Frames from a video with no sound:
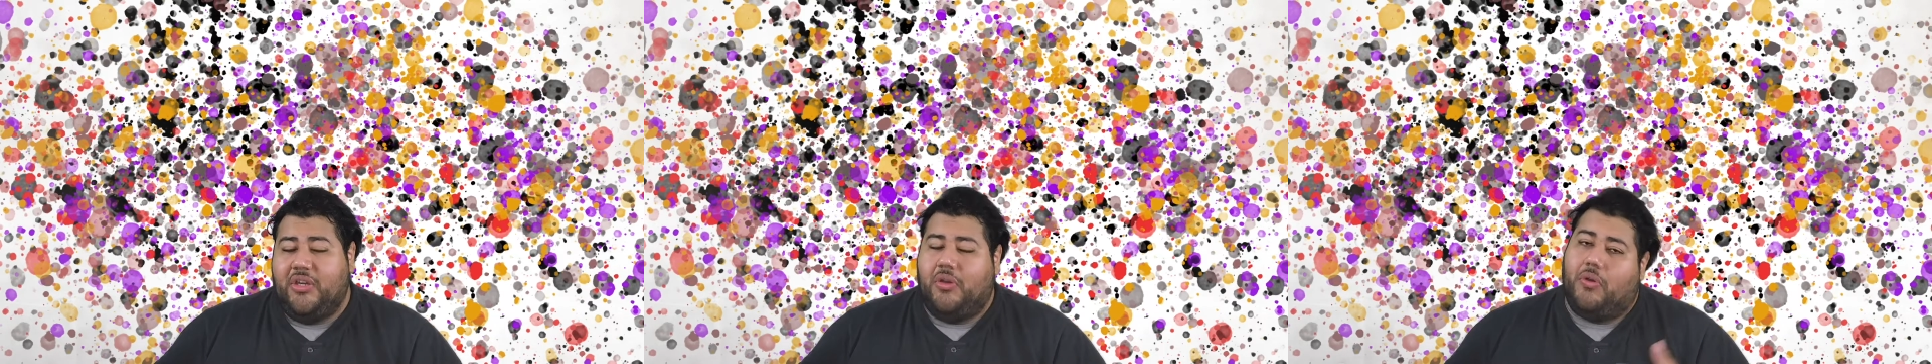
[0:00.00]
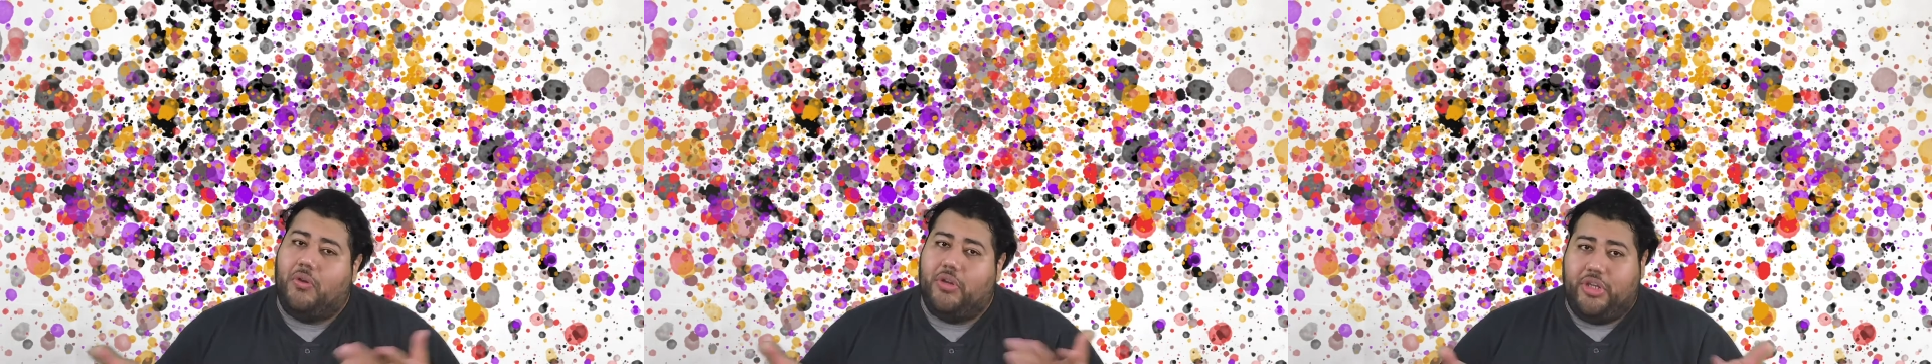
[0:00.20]

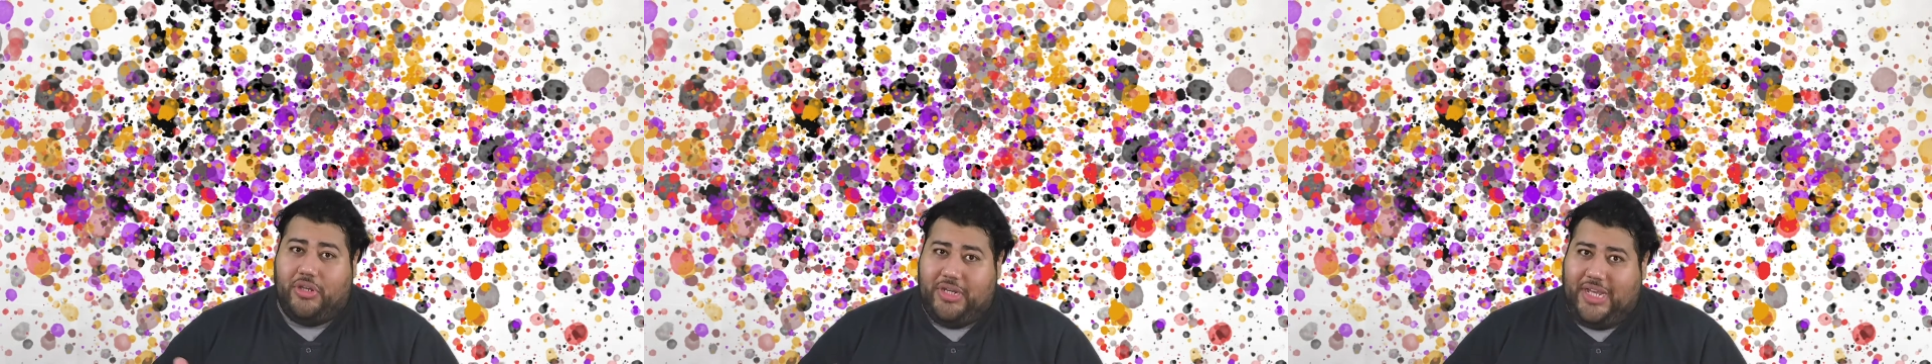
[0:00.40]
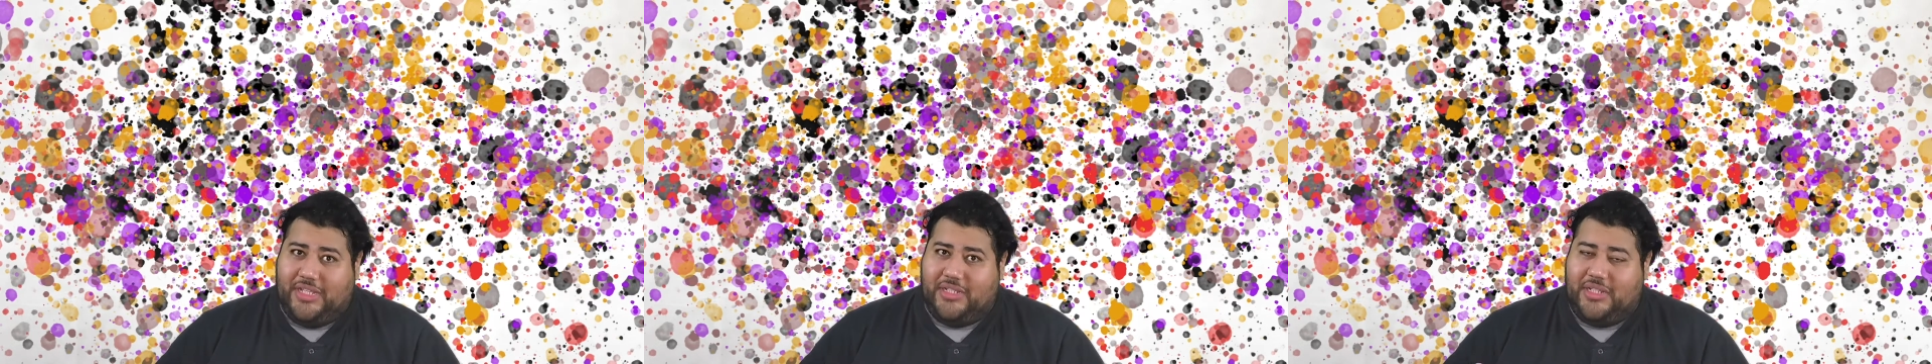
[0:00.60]
or your
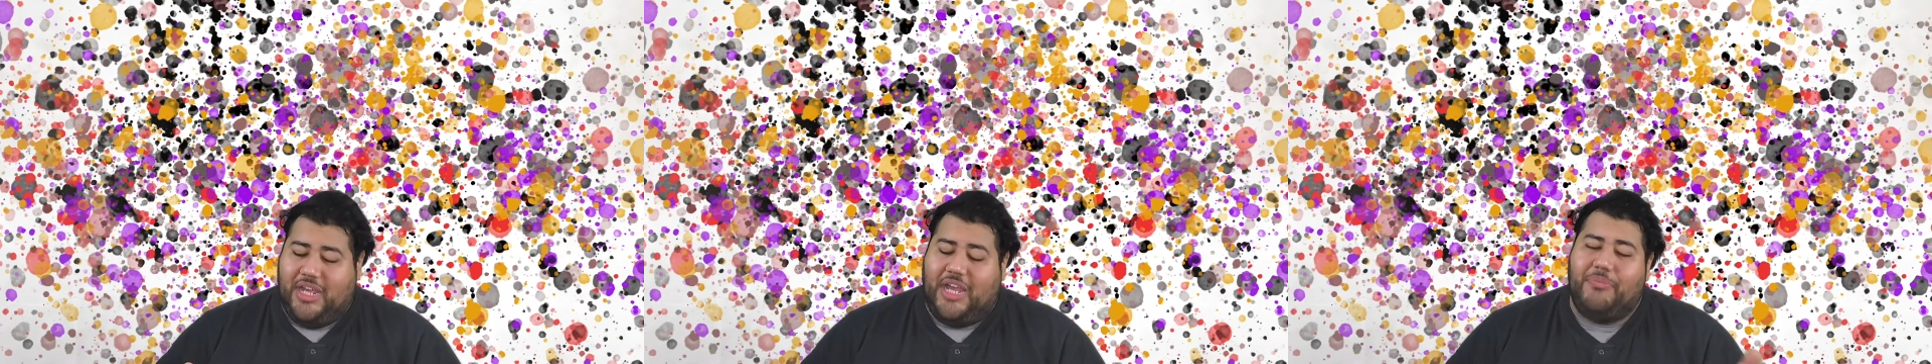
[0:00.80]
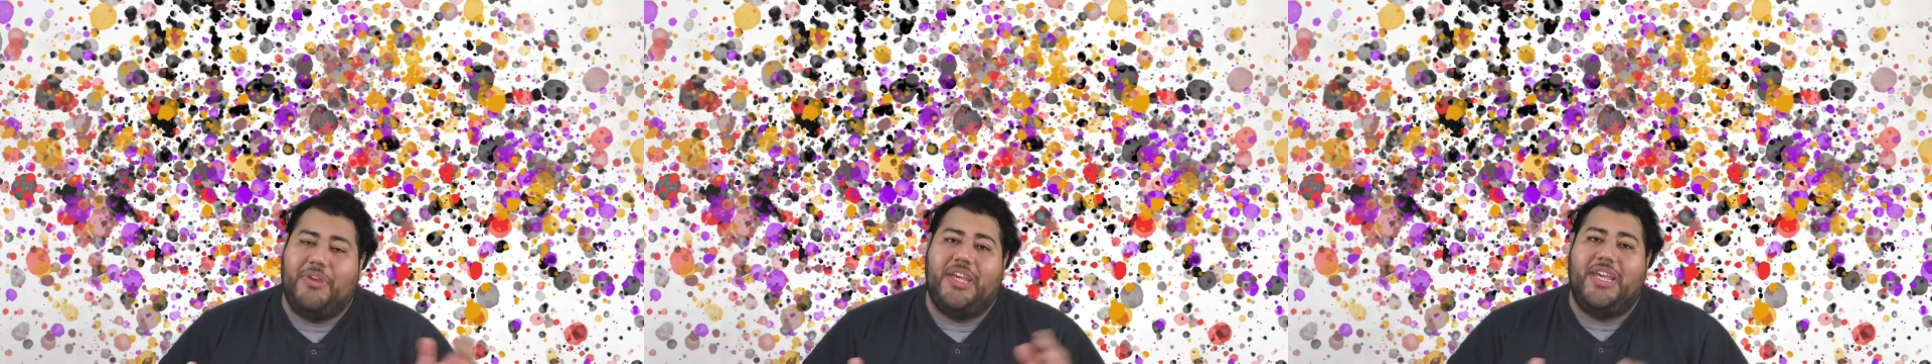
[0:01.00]

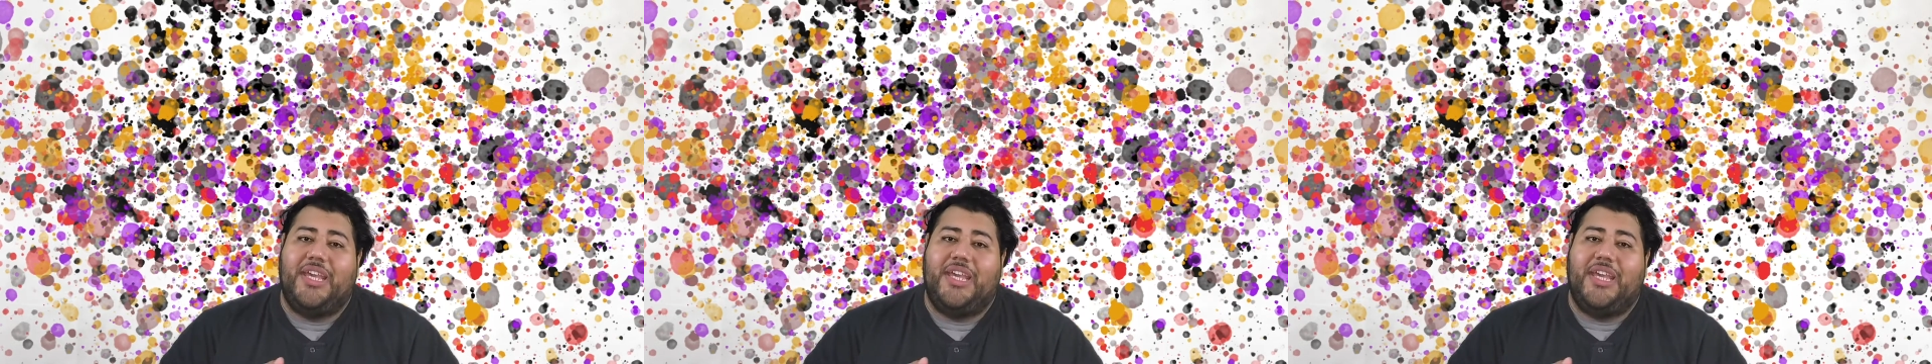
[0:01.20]
desktop,